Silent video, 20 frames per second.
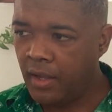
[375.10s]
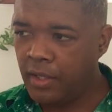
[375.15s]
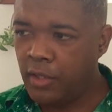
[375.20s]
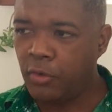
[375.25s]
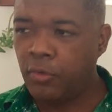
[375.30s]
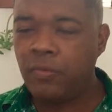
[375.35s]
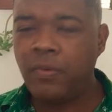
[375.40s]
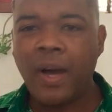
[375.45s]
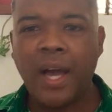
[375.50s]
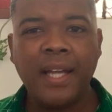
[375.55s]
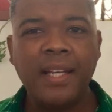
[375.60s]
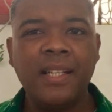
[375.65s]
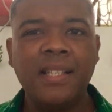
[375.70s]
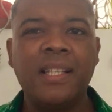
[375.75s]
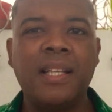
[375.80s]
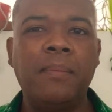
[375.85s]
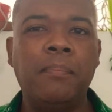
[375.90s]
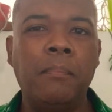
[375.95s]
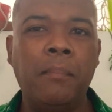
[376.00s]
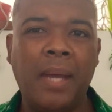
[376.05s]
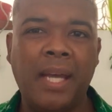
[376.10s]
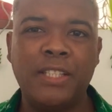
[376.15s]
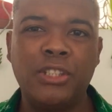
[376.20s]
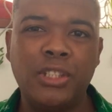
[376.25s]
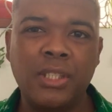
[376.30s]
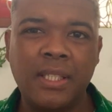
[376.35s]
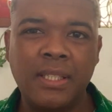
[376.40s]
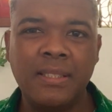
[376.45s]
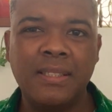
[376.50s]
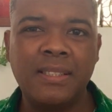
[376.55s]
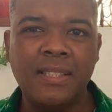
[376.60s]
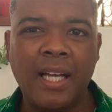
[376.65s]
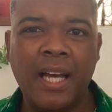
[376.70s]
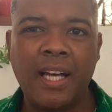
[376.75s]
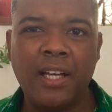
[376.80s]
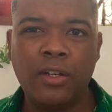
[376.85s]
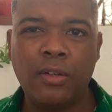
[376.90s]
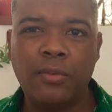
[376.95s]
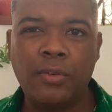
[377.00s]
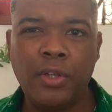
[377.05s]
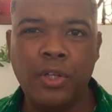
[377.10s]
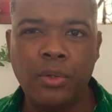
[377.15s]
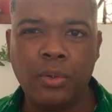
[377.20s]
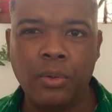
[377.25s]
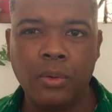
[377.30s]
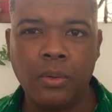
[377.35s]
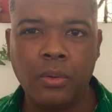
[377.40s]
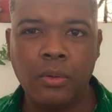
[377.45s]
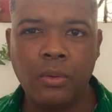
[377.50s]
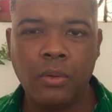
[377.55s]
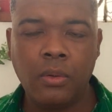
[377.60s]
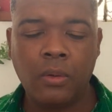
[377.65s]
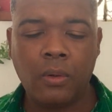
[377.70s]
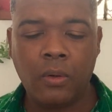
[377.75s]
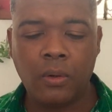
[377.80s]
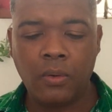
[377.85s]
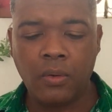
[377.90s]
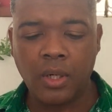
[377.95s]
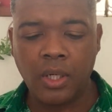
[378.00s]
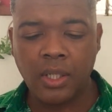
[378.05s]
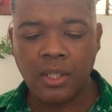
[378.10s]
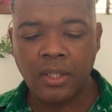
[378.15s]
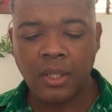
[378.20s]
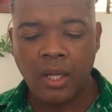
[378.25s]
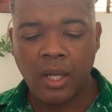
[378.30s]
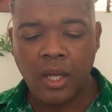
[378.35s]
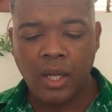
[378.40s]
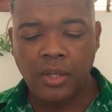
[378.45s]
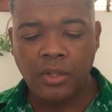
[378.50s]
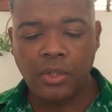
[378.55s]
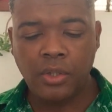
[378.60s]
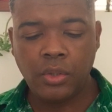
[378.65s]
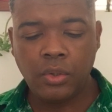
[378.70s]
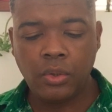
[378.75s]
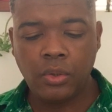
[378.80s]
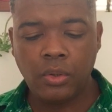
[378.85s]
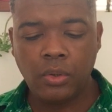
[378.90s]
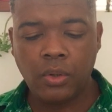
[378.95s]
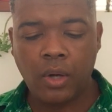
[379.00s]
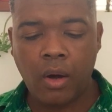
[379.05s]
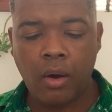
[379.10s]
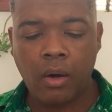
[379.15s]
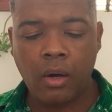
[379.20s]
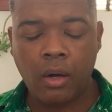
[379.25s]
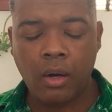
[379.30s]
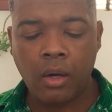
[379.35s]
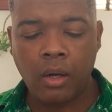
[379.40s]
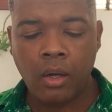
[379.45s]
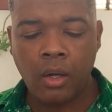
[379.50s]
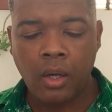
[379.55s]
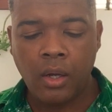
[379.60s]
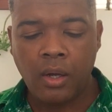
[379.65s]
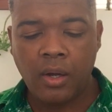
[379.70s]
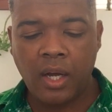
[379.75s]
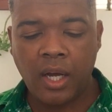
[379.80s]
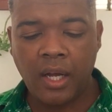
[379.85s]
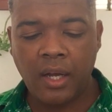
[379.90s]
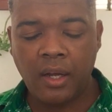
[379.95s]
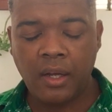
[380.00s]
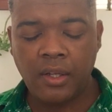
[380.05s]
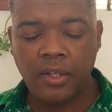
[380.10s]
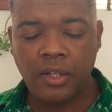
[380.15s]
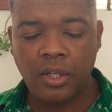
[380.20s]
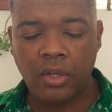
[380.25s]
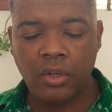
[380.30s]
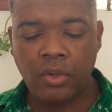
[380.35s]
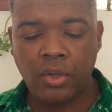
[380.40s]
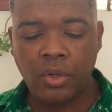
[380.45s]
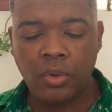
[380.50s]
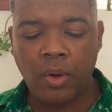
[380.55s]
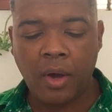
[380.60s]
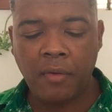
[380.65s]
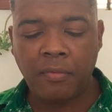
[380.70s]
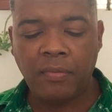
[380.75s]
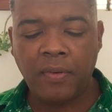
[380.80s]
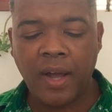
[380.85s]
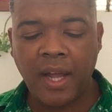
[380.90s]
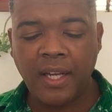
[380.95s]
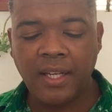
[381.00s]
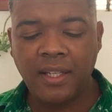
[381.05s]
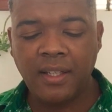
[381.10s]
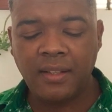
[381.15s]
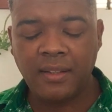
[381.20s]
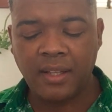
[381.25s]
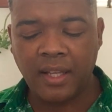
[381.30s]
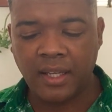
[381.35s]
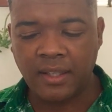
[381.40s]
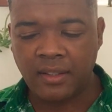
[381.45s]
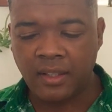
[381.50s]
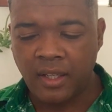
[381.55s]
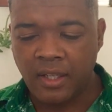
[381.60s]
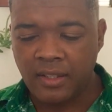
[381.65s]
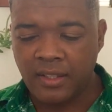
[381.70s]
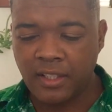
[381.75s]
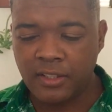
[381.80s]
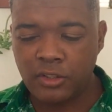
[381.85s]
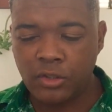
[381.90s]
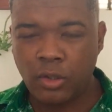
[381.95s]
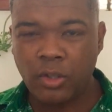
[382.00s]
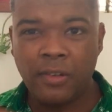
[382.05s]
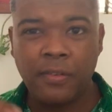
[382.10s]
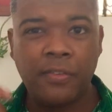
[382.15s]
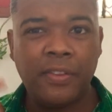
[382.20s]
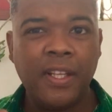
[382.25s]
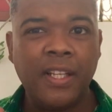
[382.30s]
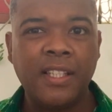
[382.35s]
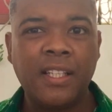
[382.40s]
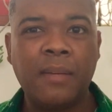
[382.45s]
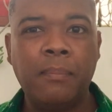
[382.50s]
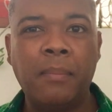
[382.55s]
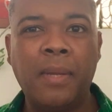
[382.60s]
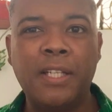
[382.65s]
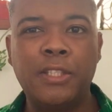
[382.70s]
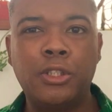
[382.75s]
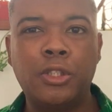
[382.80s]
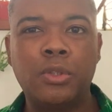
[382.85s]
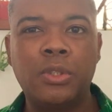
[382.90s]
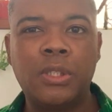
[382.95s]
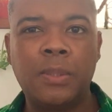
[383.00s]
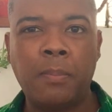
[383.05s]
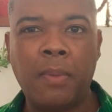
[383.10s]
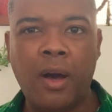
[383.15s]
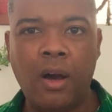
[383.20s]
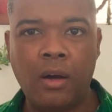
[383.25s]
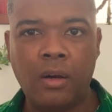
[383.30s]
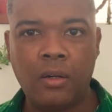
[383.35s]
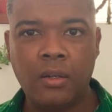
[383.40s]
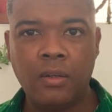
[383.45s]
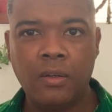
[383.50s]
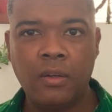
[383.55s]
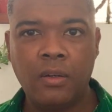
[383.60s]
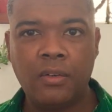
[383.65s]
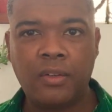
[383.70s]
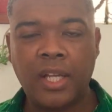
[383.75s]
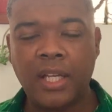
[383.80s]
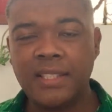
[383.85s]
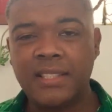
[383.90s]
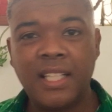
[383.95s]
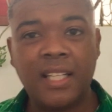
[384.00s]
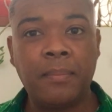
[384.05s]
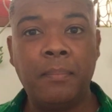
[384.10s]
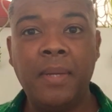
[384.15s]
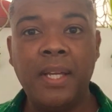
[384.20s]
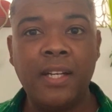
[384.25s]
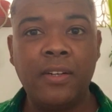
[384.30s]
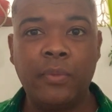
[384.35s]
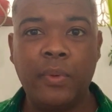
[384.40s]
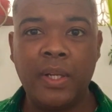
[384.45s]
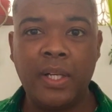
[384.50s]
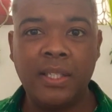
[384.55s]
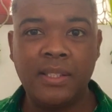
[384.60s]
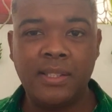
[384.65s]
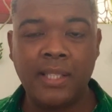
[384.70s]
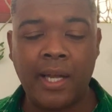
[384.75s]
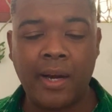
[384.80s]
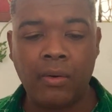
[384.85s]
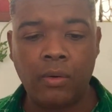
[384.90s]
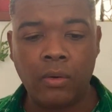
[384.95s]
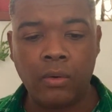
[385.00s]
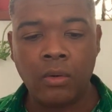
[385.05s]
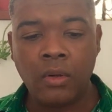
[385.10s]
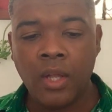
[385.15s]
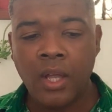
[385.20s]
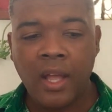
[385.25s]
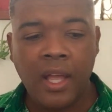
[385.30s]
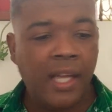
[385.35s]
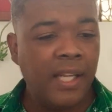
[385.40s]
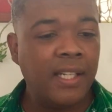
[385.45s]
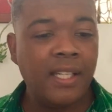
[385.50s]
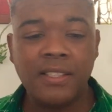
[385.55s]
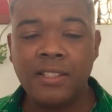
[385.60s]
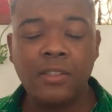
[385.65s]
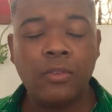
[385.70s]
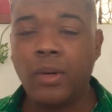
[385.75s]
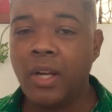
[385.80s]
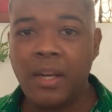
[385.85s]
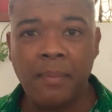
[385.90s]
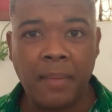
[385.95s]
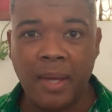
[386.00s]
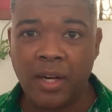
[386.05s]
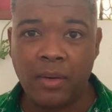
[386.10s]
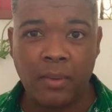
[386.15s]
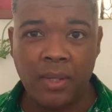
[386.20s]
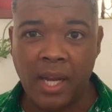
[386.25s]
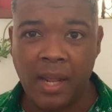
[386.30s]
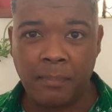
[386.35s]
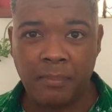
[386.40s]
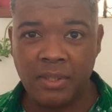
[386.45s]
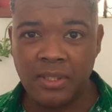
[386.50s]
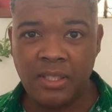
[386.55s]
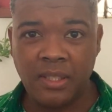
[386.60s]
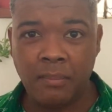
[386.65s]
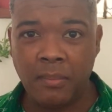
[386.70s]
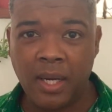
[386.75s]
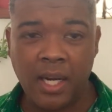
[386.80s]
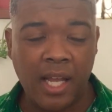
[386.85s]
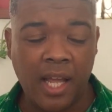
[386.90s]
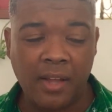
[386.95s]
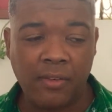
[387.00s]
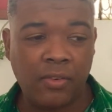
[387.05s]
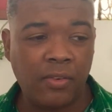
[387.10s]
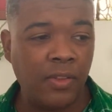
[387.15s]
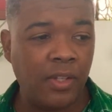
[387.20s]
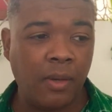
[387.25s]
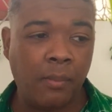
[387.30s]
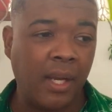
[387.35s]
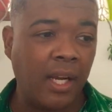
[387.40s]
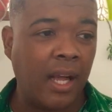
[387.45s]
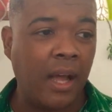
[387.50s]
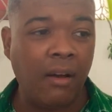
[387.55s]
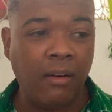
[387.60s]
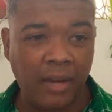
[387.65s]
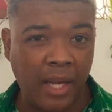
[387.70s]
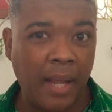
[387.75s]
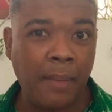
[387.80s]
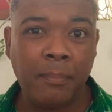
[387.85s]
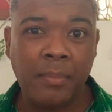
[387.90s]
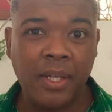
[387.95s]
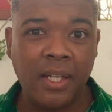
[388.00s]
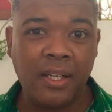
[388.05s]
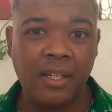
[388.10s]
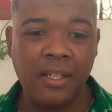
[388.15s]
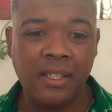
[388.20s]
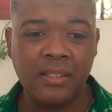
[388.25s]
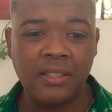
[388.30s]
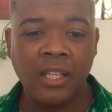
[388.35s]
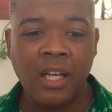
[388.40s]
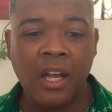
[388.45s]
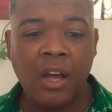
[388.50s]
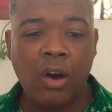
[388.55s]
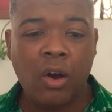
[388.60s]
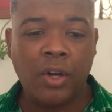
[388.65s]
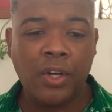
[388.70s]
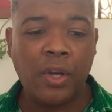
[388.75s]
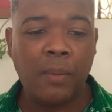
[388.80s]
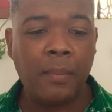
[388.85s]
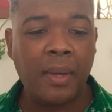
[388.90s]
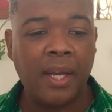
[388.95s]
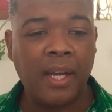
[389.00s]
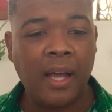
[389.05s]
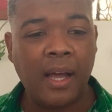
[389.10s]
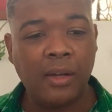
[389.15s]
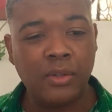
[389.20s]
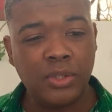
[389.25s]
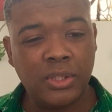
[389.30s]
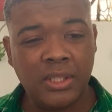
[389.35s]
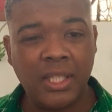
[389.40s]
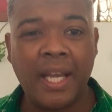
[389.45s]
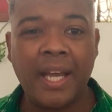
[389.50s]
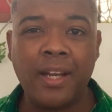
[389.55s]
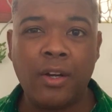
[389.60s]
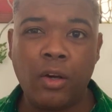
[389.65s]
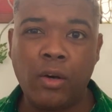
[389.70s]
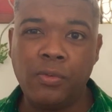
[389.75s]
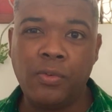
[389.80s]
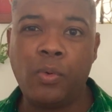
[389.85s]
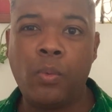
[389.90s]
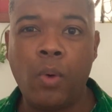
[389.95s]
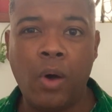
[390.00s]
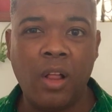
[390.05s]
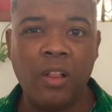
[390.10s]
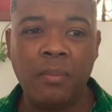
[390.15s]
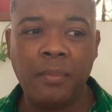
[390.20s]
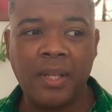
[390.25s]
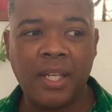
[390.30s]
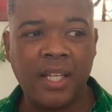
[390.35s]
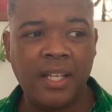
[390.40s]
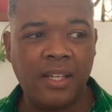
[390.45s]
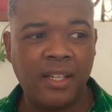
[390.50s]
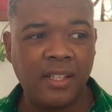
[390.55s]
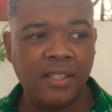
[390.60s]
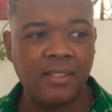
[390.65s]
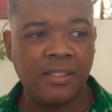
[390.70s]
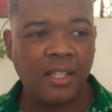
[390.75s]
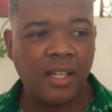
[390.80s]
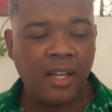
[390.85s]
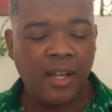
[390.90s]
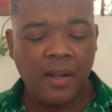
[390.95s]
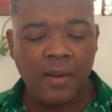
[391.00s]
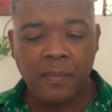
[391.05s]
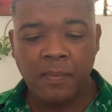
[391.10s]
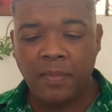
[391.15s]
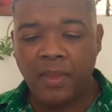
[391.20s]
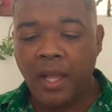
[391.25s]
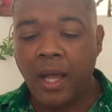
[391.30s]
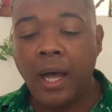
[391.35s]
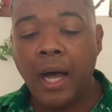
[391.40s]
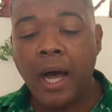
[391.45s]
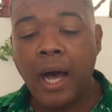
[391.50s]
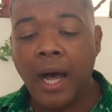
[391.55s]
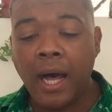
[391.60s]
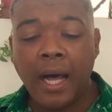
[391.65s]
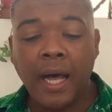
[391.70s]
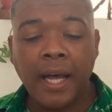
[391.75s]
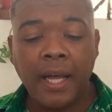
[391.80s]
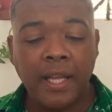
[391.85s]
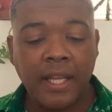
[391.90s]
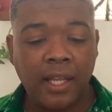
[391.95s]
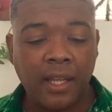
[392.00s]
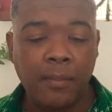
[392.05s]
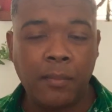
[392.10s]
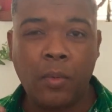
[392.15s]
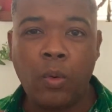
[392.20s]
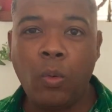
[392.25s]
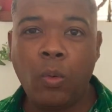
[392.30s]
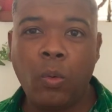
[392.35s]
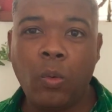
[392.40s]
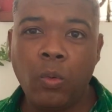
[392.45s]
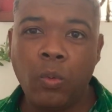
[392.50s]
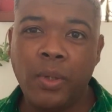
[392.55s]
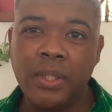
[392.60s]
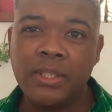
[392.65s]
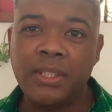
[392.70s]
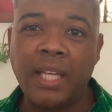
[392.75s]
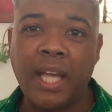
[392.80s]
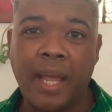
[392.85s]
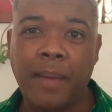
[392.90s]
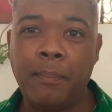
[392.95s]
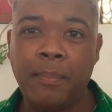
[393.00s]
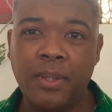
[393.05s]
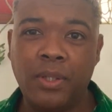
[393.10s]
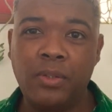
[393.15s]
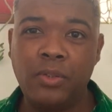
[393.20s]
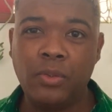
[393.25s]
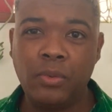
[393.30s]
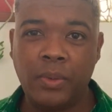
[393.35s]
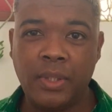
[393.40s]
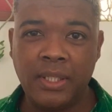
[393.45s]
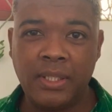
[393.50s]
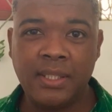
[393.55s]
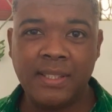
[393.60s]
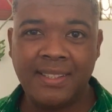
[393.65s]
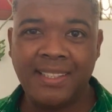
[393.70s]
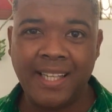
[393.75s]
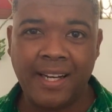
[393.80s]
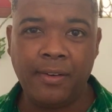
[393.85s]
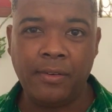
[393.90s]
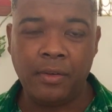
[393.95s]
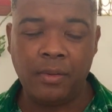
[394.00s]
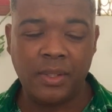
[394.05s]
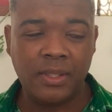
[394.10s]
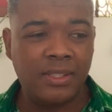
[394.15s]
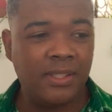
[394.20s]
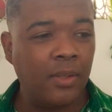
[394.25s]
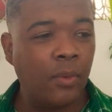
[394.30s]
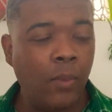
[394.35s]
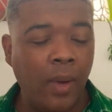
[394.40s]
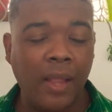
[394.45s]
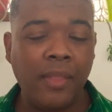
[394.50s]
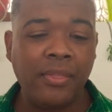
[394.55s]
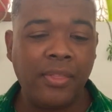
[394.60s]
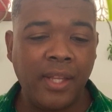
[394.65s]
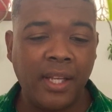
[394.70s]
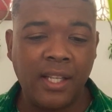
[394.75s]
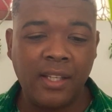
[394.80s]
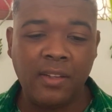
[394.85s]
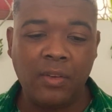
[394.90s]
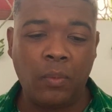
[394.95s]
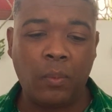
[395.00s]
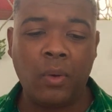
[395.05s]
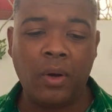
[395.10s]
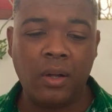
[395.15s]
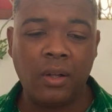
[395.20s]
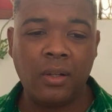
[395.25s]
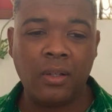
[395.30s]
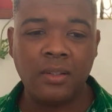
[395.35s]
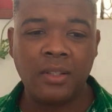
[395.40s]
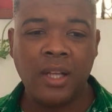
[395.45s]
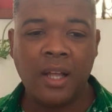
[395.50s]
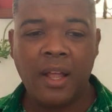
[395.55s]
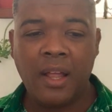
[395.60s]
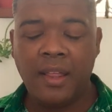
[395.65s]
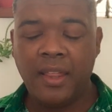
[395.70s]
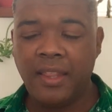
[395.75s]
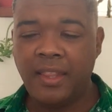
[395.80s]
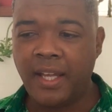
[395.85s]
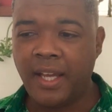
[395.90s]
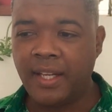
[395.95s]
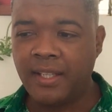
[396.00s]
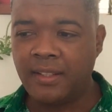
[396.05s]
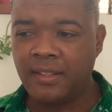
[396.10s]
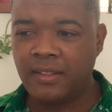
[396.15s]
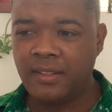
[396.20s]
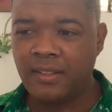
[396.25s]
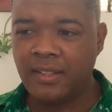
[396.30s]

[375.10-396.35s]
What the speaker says: you're finding that magic inside of you, all right? You are finding that sort of thing that makes you spark. Okay, it's like me and reading tarot. It doesn't really matter what happens in my life, no matter how happy it is, or no matter how sad or overwhelming it is, I am always happy to read tarot. It's the one thing in the world that